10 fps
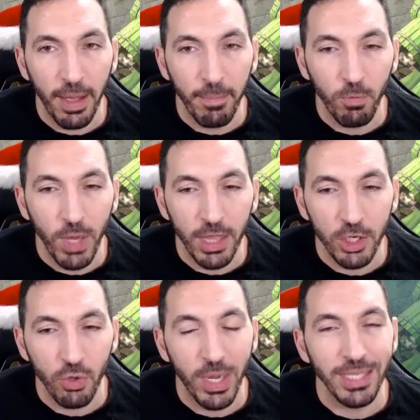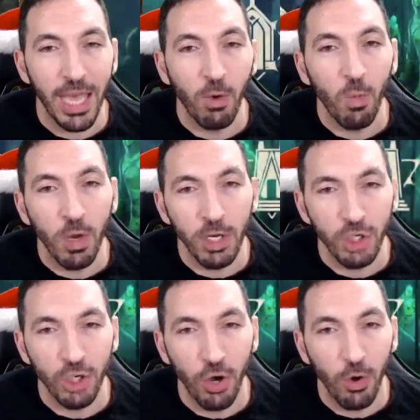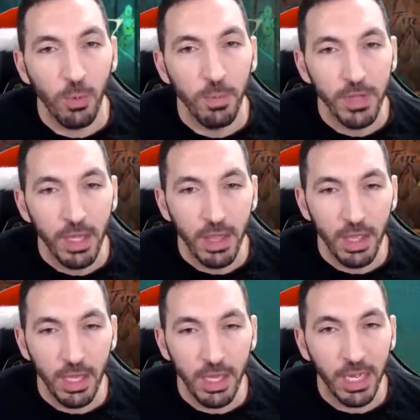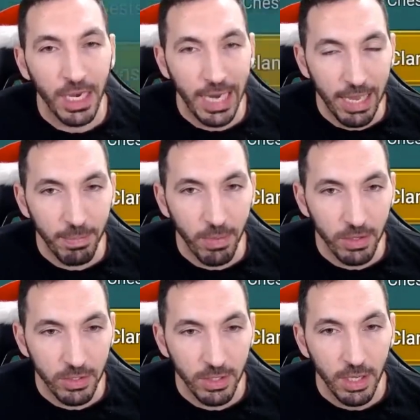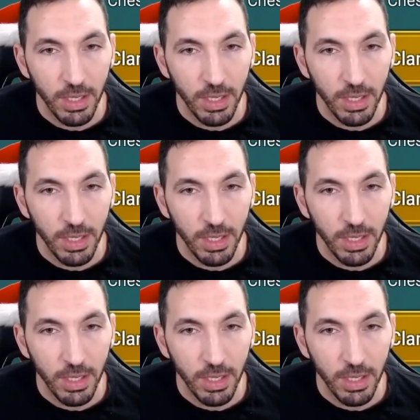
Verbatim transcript: um, we end the showcase, I want to show the clan boss,